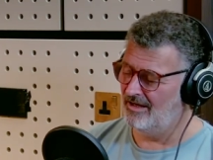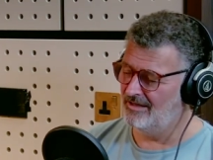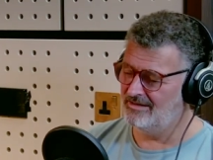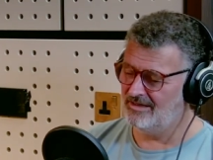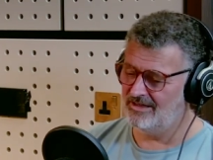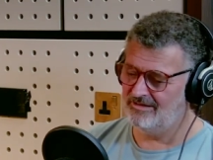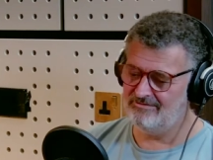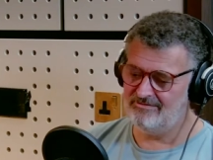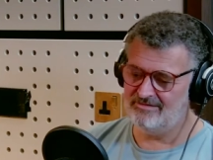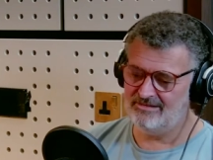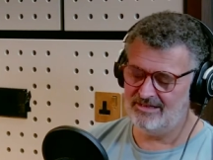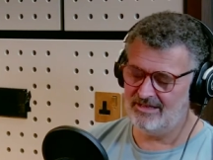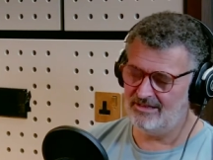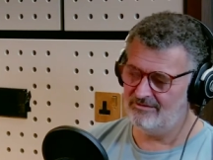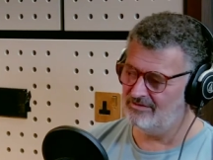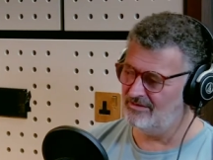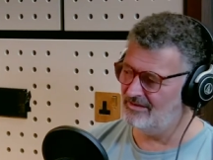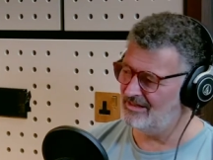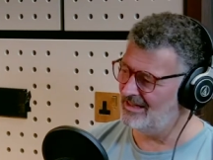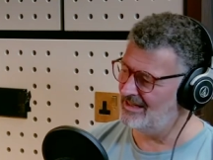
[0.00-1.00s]
And I've
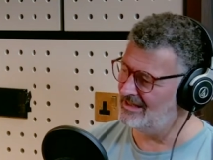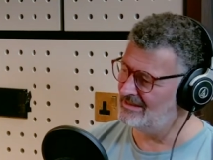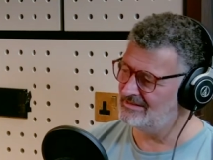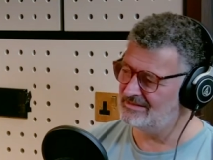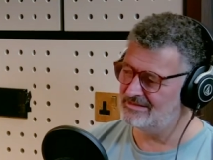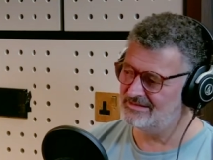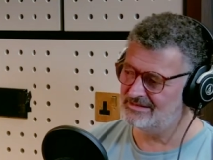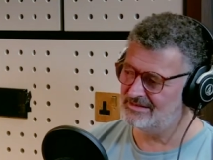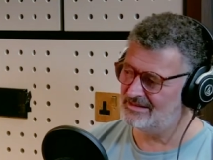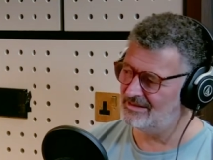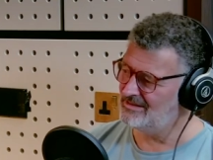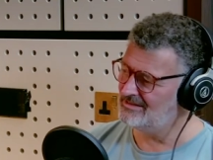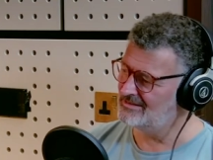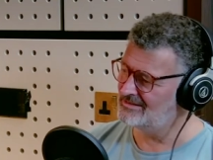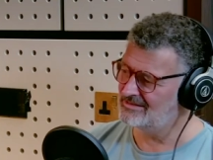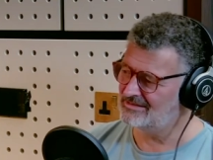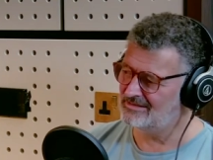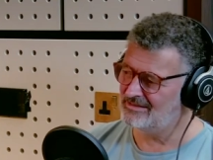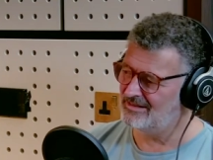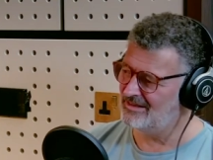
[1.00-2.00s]
never had a chance.